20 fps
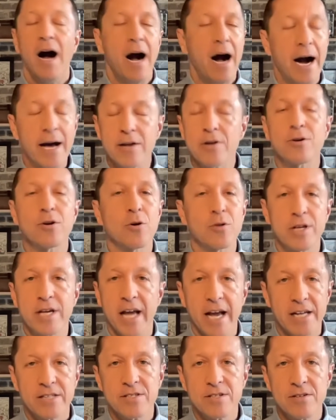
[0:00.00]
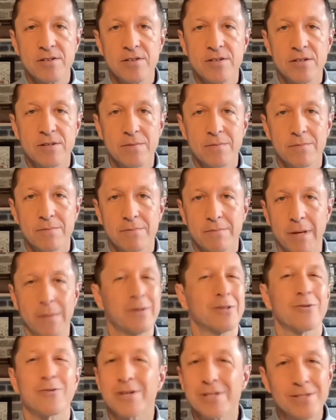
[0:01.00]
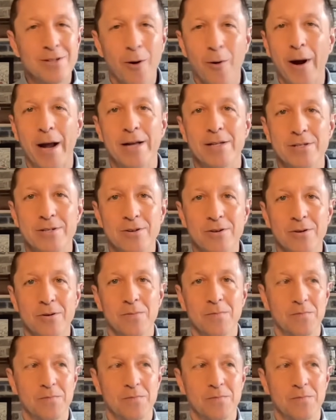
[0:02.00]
I don't know the answer. Maybe there is no answer.